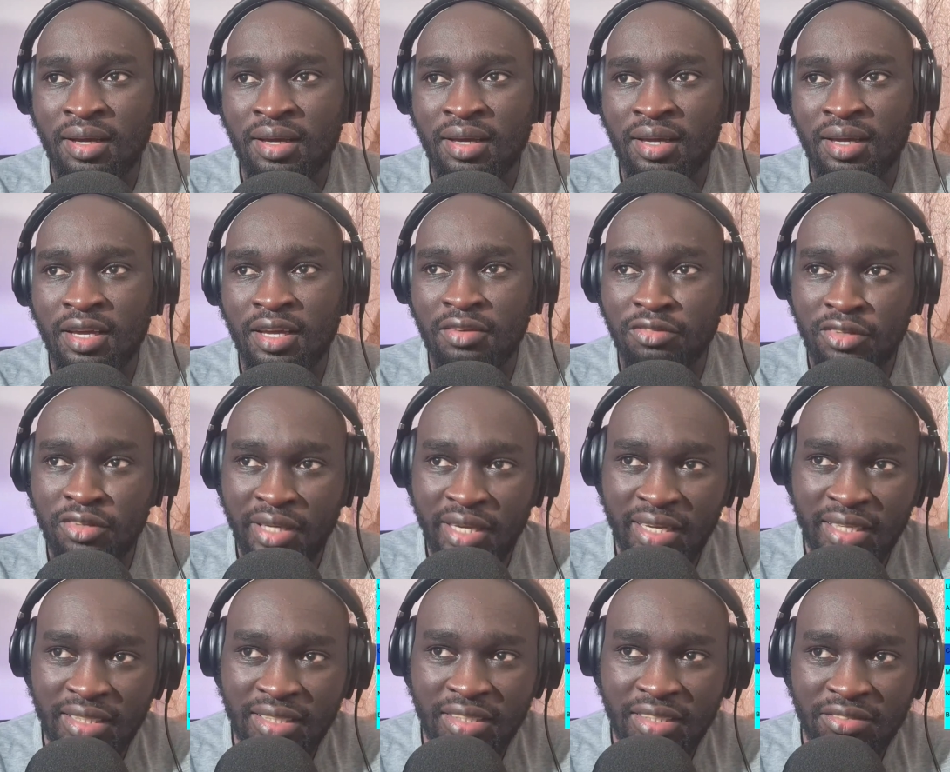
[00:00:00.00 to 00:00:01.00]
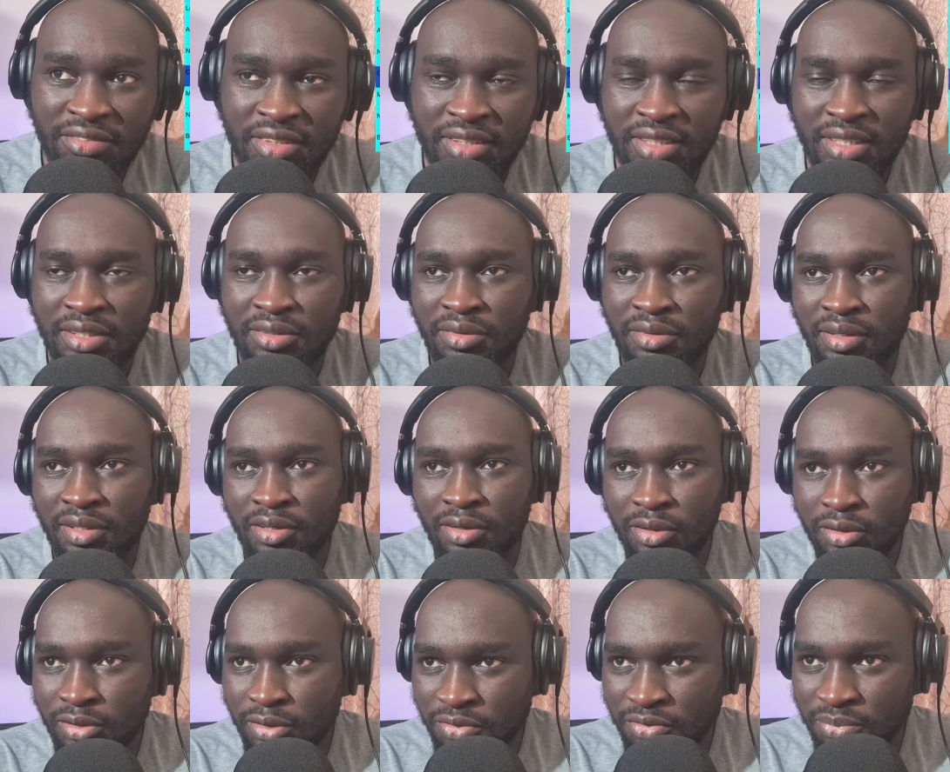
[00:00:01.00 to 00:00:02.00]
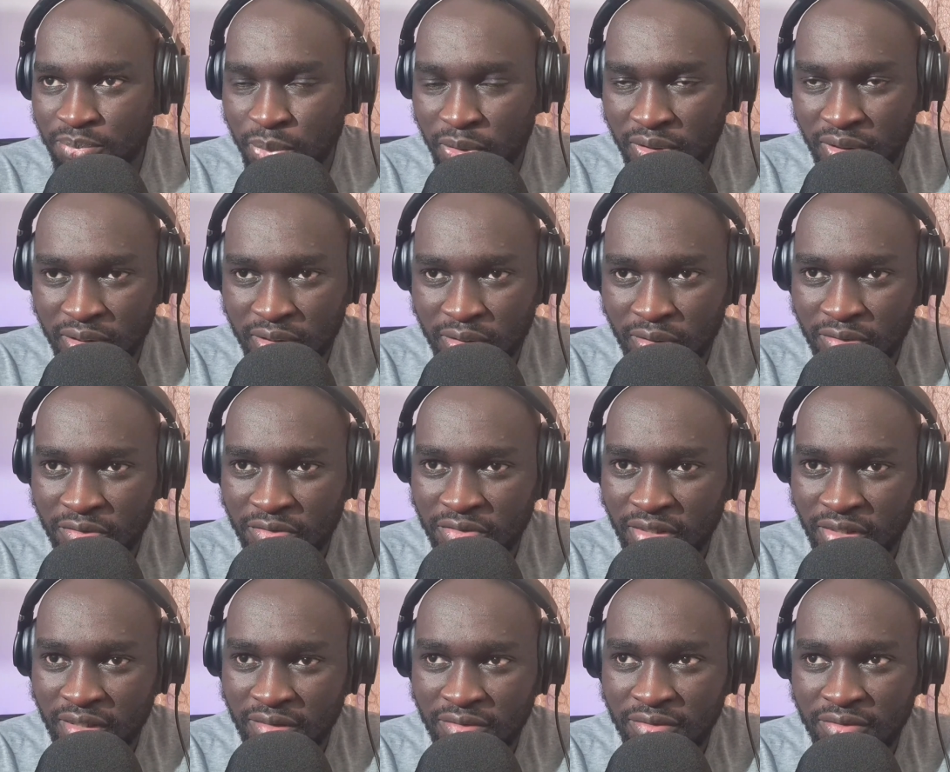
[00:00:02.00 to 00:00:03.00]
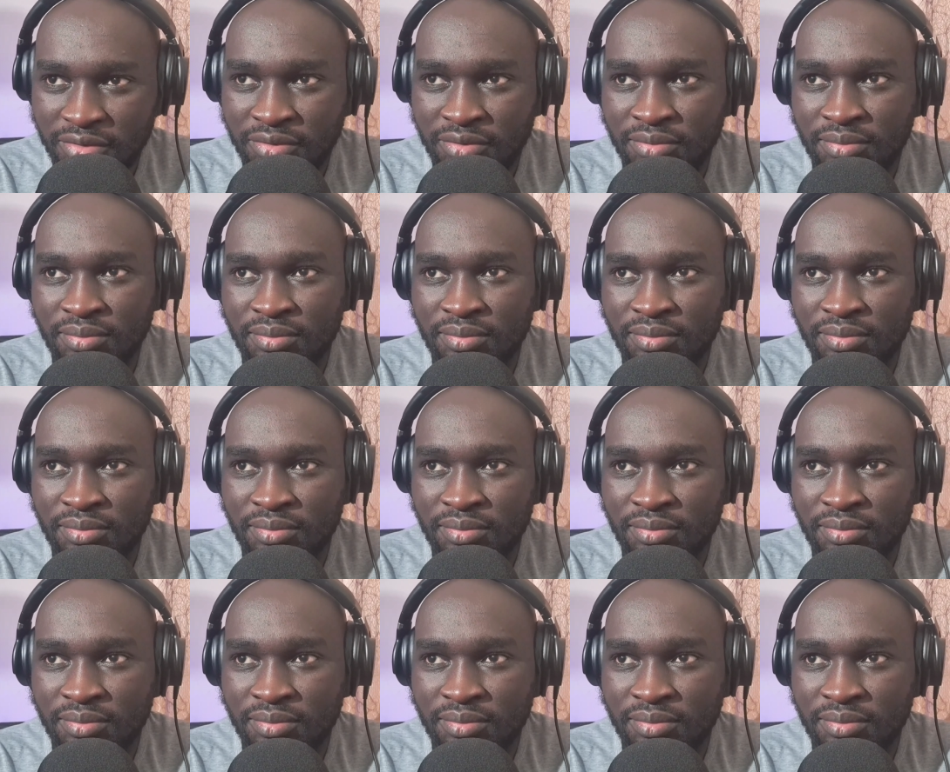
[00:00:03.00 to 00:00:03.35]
if we get defeated, we'll go to position 5